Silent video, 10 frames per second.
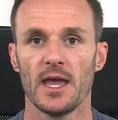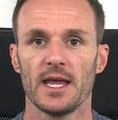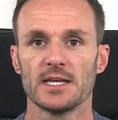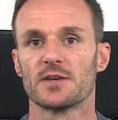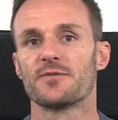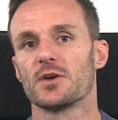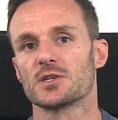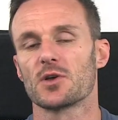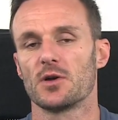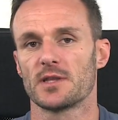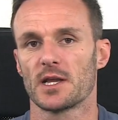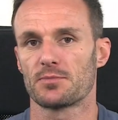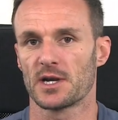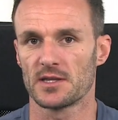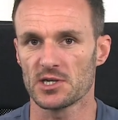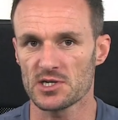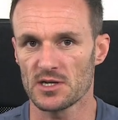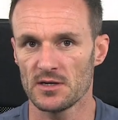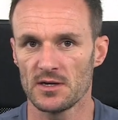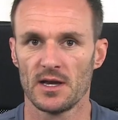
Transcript: He's a first contact practitioner,